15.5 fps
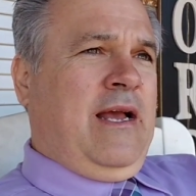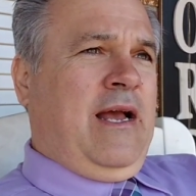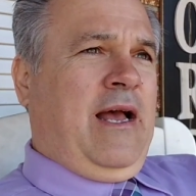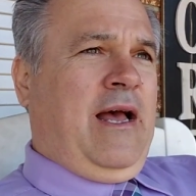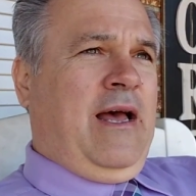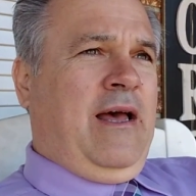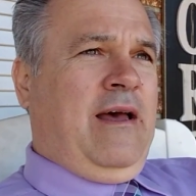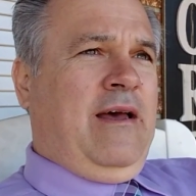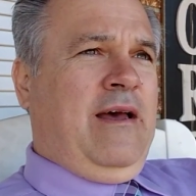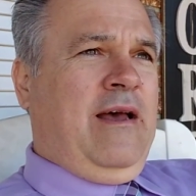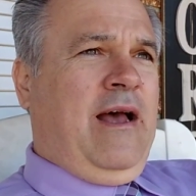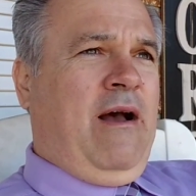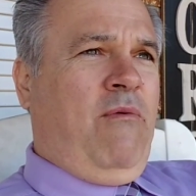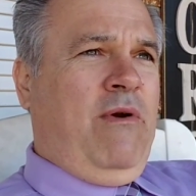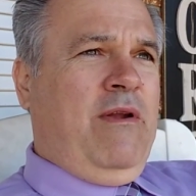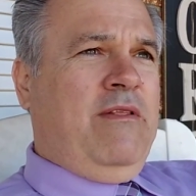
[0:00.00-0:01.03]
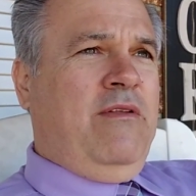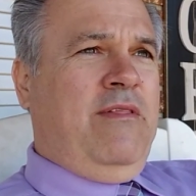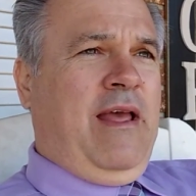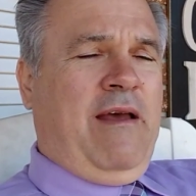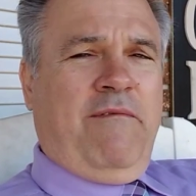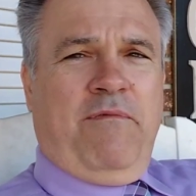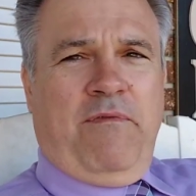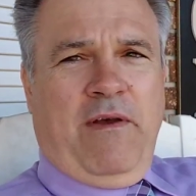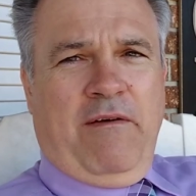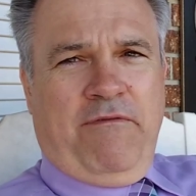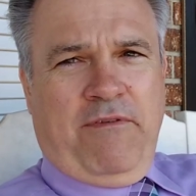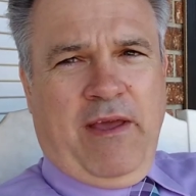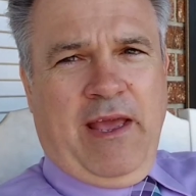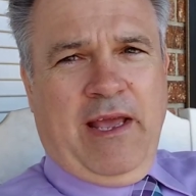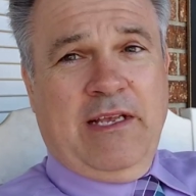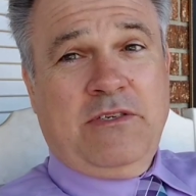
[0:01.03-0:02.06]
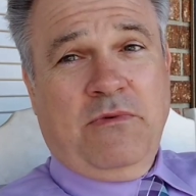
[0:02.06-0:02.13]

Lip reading: I went through that phase